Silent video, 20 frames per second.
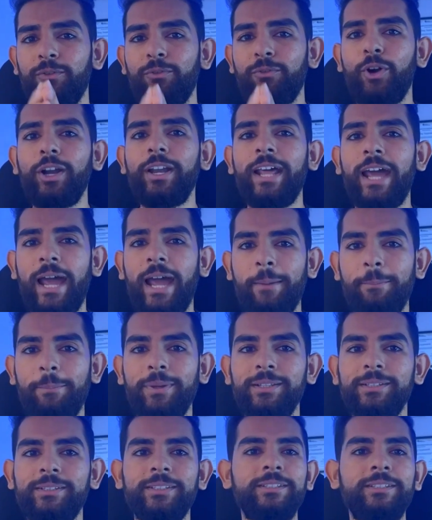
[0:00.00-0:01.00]
what
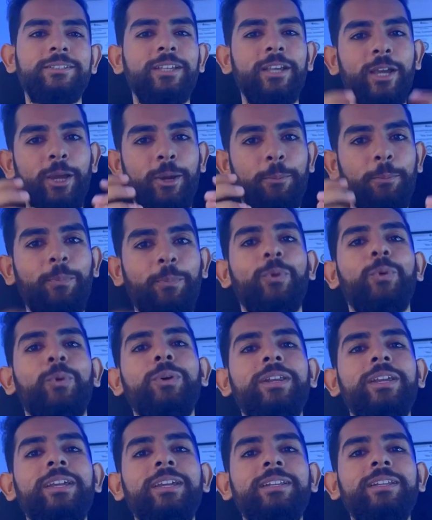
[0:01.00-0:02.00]
happens is
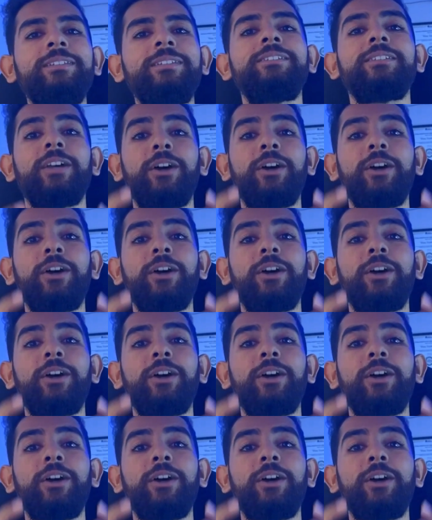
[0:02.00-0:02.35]
proteins